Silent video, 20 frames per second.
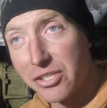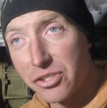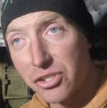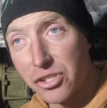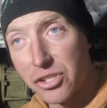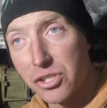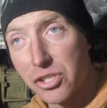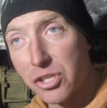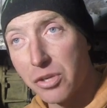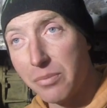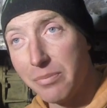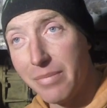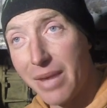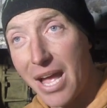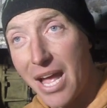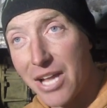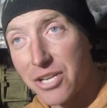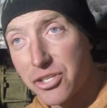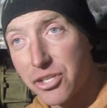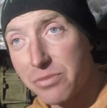just
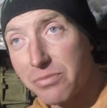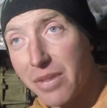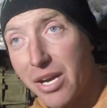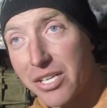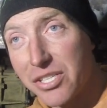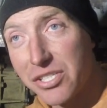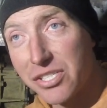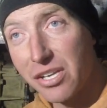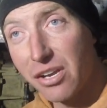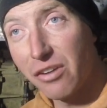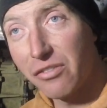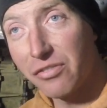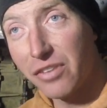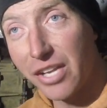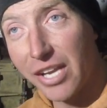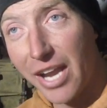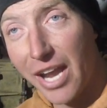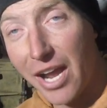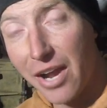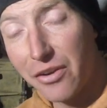imagine myself,
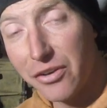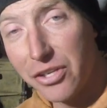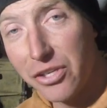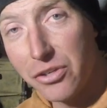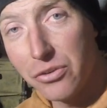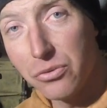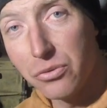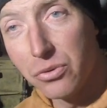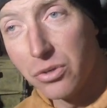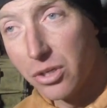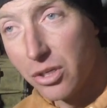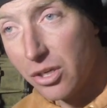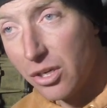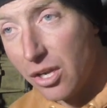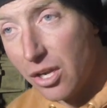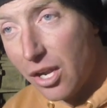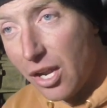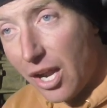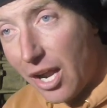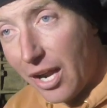like, how do you
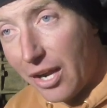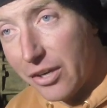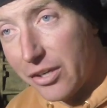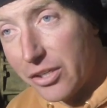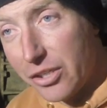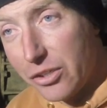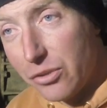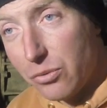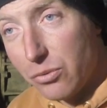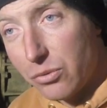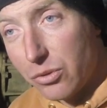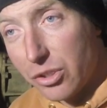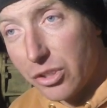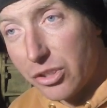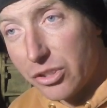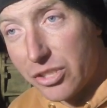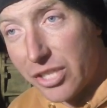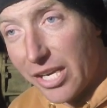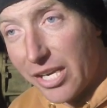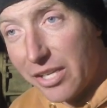
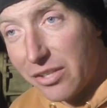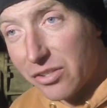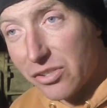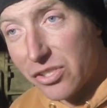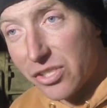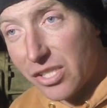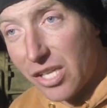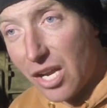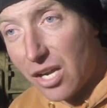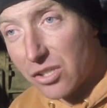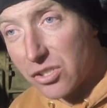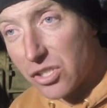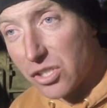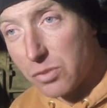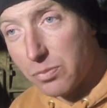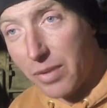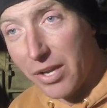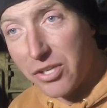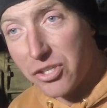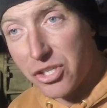take the stock
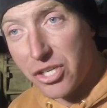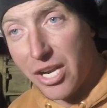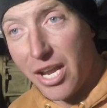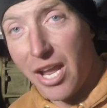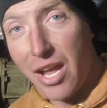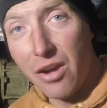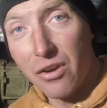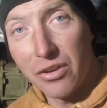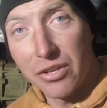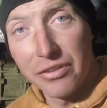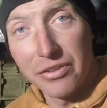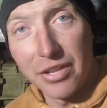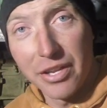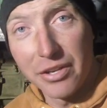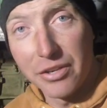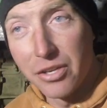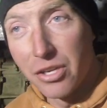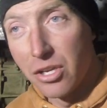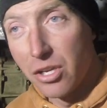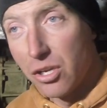suspension out and then
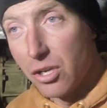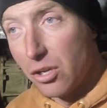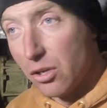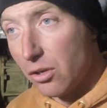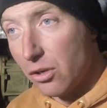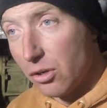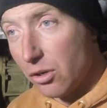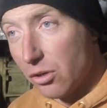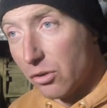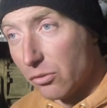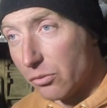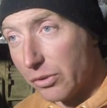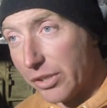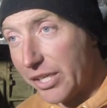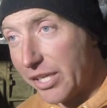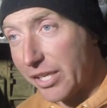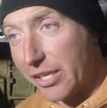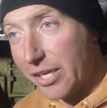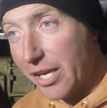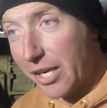
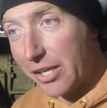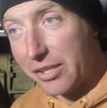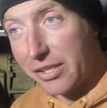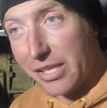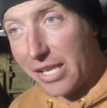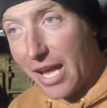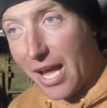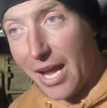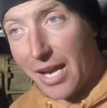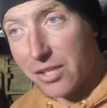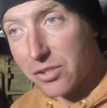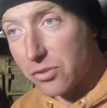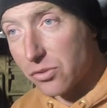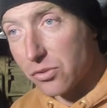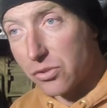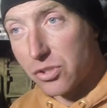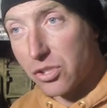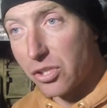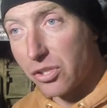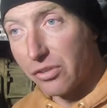reconnect the axles
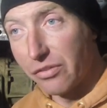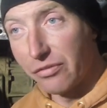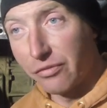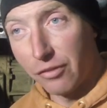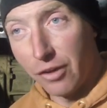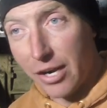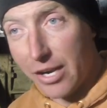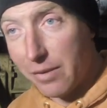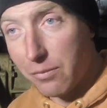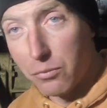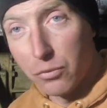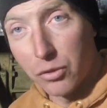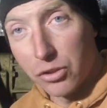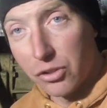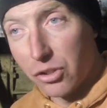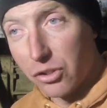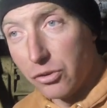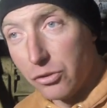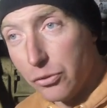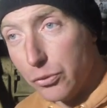to the frame with the
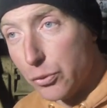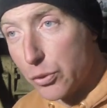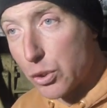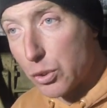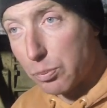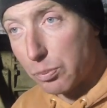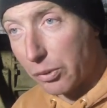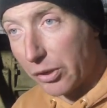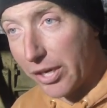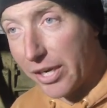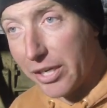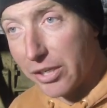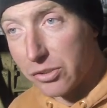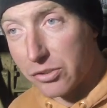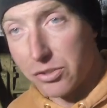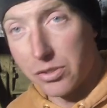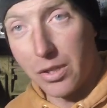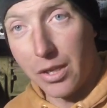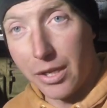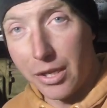new
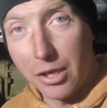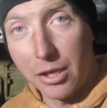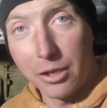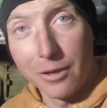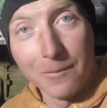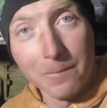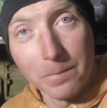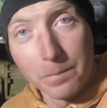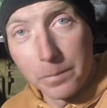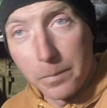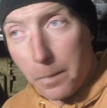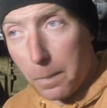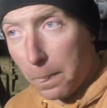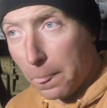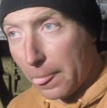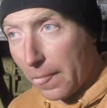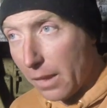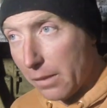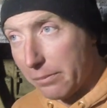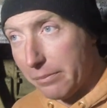springs. Like,
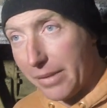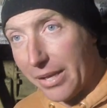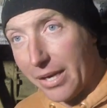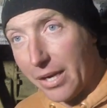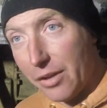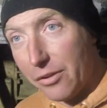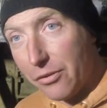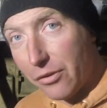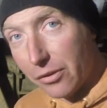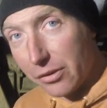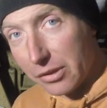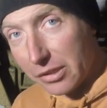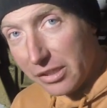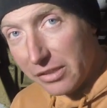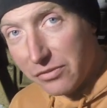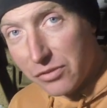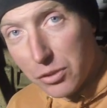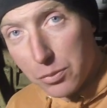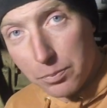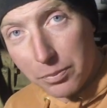man, I thought leaf
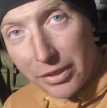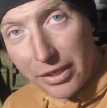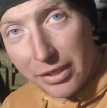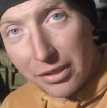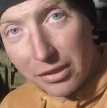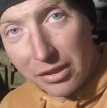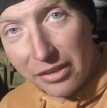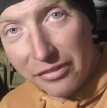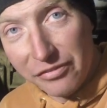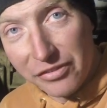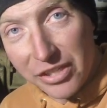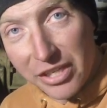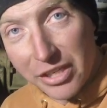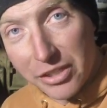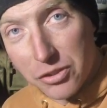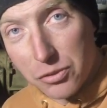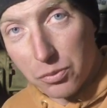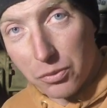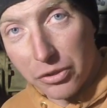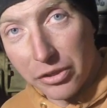spring lift
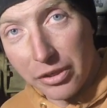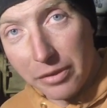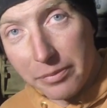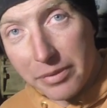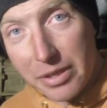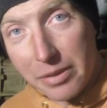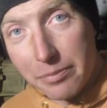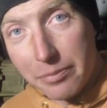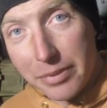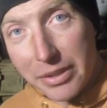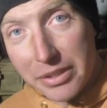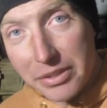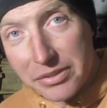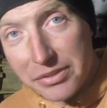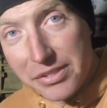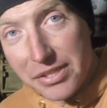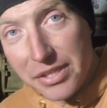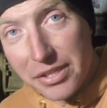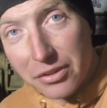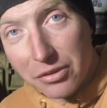kits were going to be a big
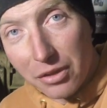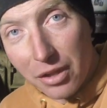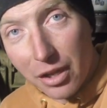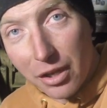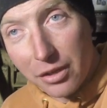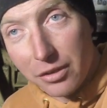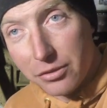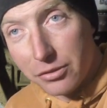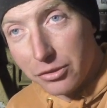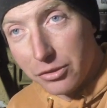deal. I